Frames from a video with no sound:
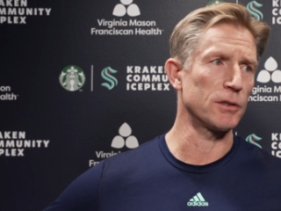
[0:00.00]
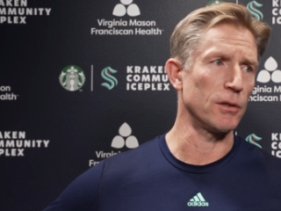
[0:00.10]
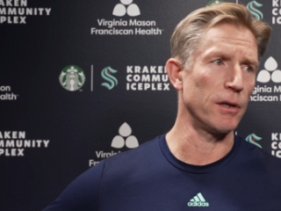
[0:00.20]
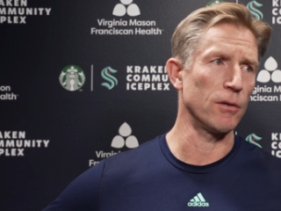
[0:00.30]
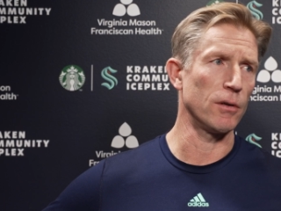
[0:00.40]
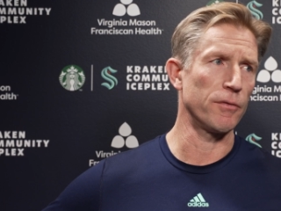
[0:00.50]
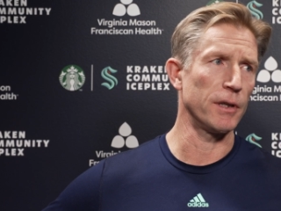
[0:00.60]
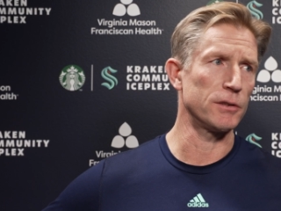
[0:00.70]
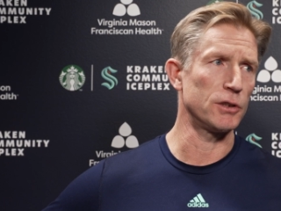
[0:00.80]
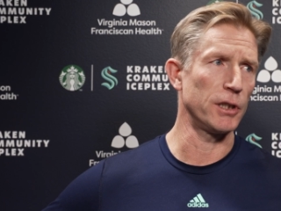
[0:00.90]
so I don't know if
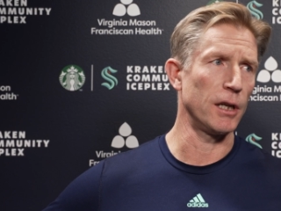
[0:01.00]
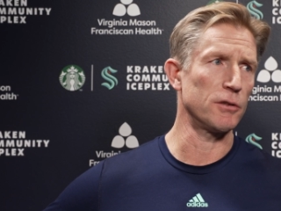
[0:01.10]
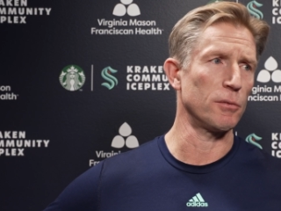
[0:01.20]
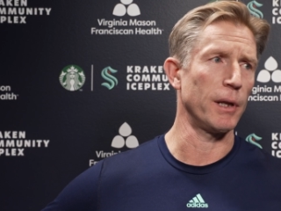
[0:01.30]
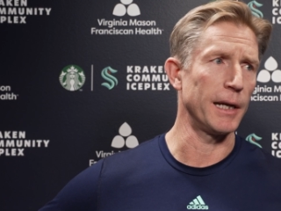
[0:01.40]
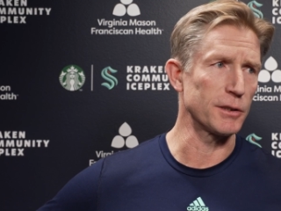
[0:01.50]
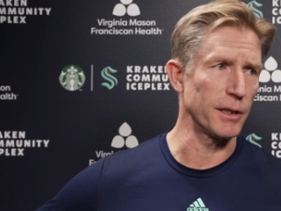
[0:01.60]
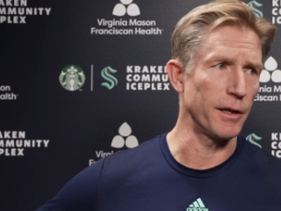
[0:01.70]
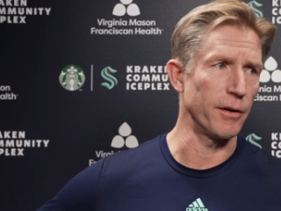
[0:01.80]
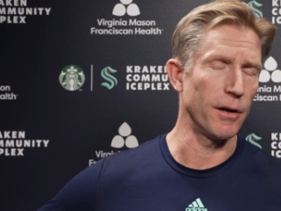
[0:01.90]
that's a change from last
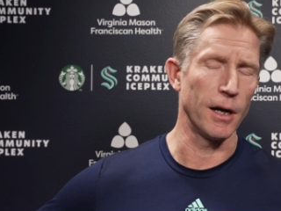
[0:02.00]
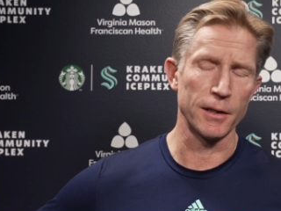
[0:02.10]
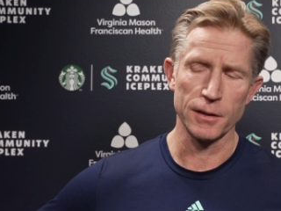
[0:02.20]
night or not.